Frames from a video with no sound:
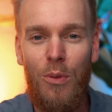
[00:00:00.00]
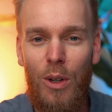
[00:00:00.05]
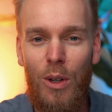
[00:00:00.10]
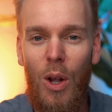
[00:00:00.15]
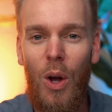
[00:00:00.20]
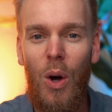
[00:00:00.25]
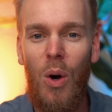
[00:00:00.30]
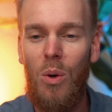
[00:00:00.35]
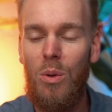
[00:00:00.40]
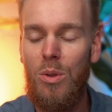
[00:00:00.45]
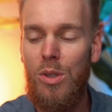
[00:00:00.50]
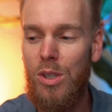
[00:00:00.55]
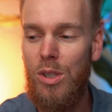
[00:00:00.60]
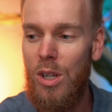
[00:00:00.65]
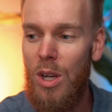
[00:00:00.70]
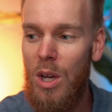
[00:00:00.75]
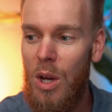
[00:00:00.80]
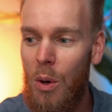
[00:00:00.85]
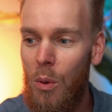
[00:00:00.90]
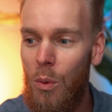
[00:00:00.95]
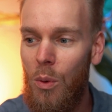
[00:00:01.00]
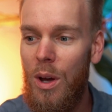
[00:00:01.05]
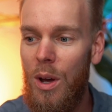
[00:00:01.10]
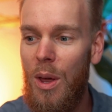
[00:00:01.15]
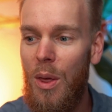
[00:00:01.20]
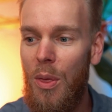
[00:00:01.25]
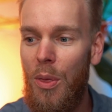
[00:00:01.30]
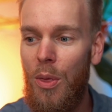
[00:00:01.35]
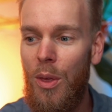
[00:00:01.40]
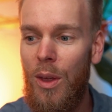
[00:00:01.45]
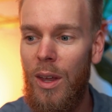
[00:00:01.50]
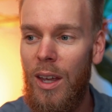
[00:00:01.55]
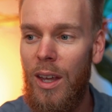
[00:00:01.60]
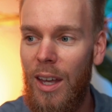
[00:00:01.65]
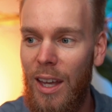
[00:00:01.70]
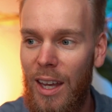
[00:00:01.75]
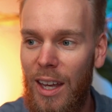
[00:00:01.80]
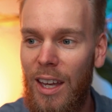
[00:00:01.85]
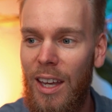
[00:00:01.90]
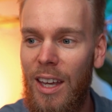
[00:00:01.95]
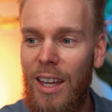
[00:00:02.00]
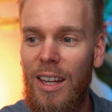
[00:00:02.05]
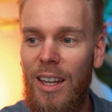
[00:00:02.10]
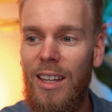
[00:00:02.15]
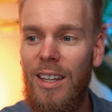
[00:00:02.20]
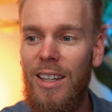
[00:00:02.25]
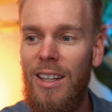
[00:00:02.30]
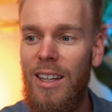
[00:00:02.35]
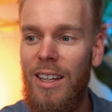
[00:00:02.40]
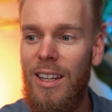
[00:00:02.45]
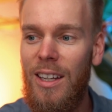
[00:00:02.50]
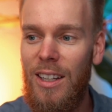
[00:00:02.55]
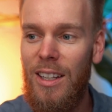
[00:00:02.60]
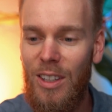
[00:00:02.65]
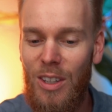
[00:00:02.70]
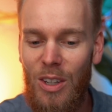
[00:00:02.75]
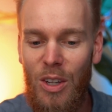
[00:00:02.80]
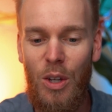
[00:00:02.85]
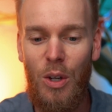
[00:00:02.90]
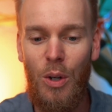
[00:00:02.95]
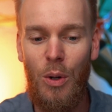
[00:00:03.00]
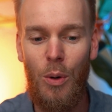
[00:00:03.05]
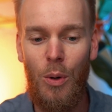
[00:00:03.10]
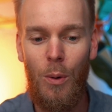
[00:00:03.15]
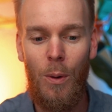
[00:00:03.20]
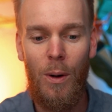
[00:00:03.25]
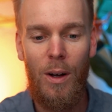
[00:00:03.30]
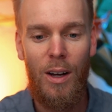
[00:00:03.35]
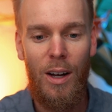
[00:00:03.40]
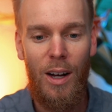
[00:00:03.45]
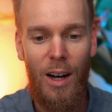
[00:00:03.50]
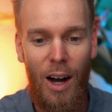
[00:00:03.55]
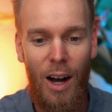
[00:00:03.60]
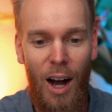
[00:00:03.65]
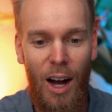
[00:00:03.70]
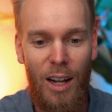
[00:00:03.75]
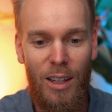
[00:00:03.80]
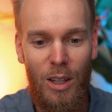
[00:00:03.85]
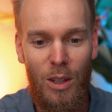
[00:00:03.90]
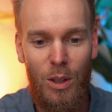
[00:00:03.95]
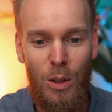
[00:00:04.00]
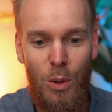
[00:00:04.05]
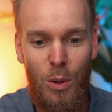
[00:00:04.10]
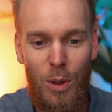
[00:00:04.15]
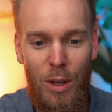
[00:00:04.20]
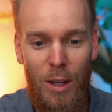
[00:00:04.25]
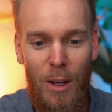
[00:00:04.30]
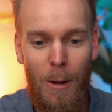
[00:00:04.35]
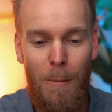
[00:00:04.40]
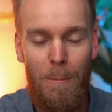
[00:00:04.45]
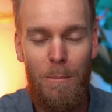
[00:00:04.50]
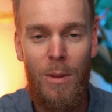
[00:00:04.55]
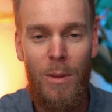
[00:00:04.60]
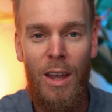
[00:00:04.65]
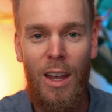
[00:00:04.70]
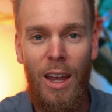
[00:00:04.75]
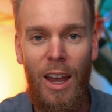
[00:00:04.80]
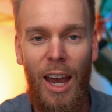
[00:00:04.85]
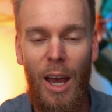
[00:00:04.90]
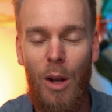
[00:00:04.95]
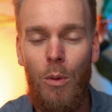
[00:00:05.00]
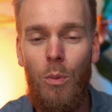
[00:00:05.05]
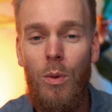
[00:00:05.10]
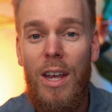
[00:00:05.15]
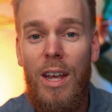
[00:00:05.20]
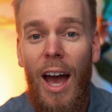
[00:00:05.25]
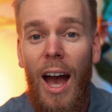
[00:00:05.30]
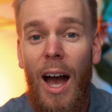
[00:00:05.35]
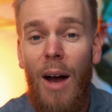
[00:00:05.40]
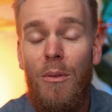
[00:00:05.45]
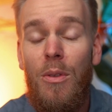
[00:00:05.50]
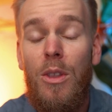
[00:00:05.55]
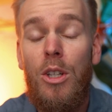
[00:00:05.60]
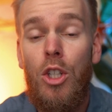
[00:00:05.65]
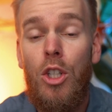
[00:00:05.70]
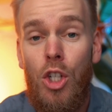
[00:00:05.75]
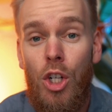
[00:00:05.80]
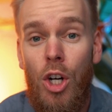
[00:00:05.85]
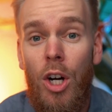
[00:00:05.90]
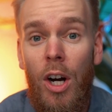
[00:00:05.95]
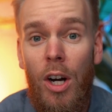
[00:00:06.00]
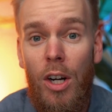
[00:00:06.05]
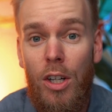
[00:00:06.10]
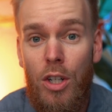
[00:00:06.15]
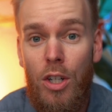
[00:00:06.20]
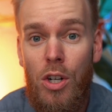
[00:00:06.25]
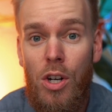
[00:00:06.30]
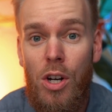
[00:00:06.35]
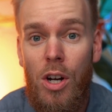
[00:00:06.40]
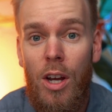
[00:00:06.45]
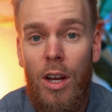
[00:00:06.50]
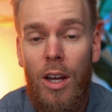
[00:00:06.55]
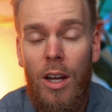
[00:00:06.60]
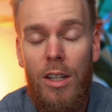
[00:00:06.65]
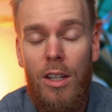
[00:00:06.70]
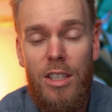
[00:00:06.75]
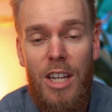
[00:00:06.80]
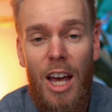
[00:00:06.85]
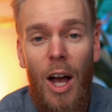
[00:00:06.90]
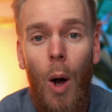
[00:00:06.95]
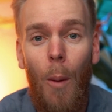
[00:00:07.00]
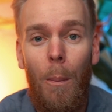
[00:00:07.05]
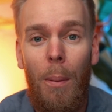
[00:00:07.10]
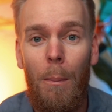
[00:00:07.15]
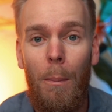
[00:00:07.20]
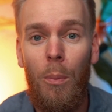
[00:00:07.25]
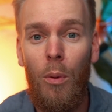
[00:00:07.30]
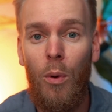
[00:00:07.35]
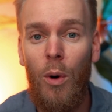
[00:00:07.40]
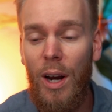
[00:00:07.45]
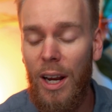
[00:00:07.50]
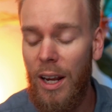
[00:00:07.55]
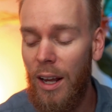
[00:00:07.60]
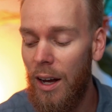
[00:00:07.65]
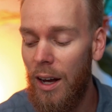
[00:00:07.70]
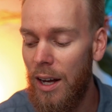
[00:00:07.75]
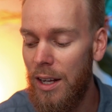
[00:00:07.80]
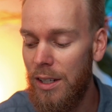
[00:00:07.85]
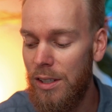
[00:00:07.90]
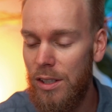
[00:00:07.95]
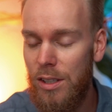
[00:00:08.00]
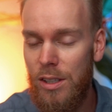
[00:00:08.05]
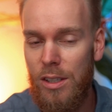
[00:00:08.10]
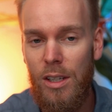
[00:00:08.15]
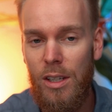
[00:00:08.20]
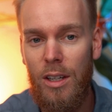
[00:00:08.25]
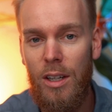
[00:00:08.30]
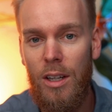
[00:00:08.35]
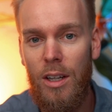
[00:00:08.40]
flows within you. Hallelujah. And we have the church to help bring us